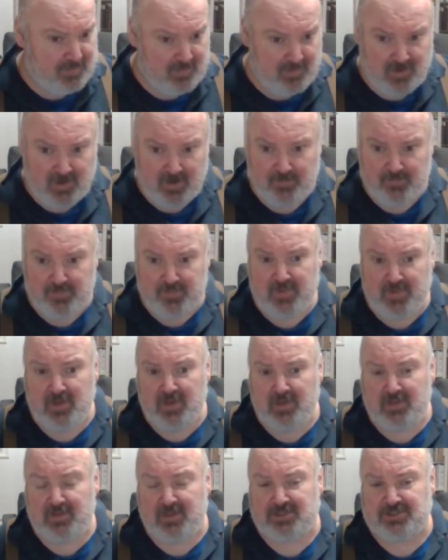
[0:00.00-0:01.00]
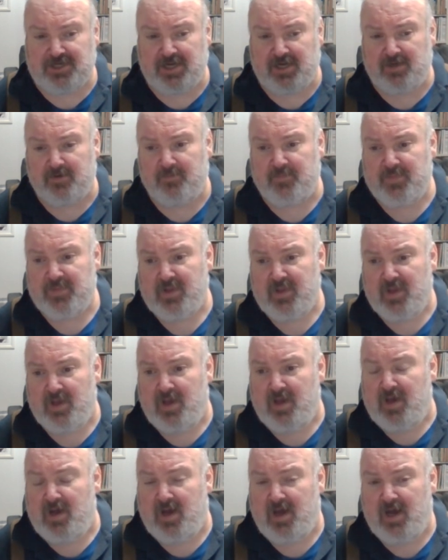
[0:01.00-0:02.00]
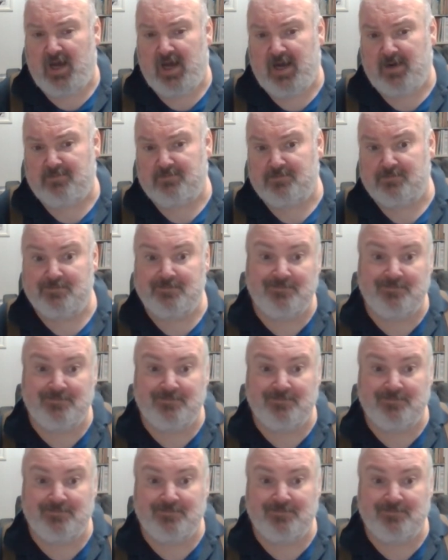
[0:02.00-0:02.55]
to the channel. Um,